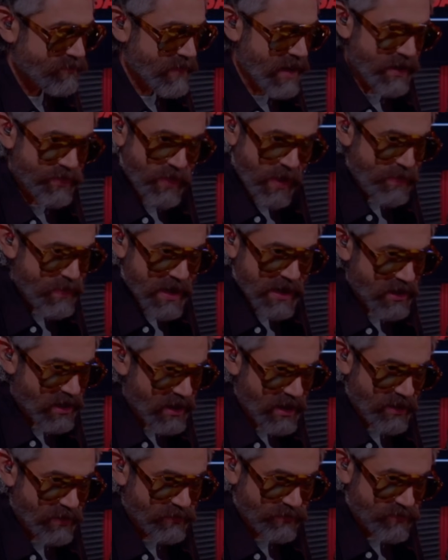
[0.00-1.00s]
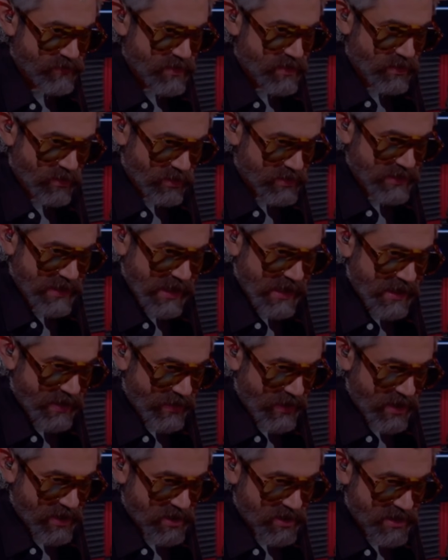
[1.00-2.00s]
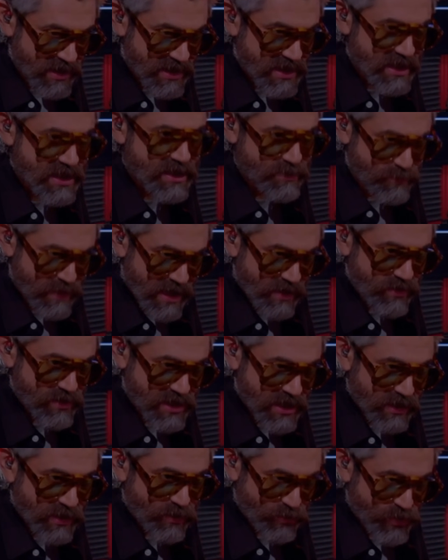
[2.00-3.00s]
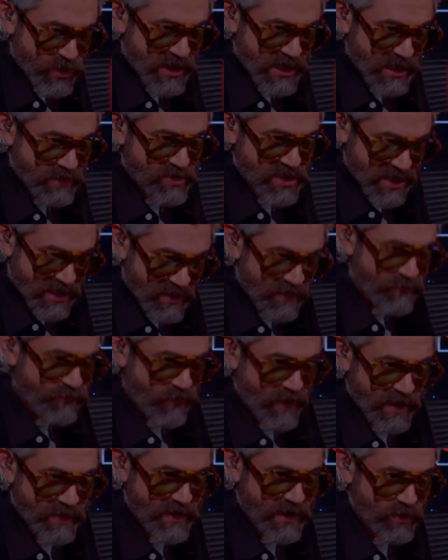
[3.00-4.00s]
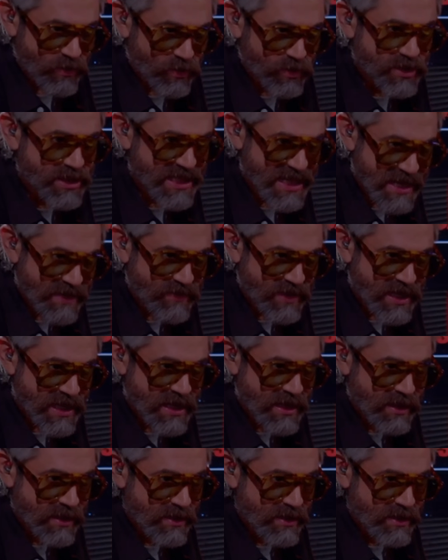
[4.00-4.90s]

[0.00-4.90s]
I thought they'd all looked into this. This is embarrassing. They're thinking I'm sitting in front of that old TV.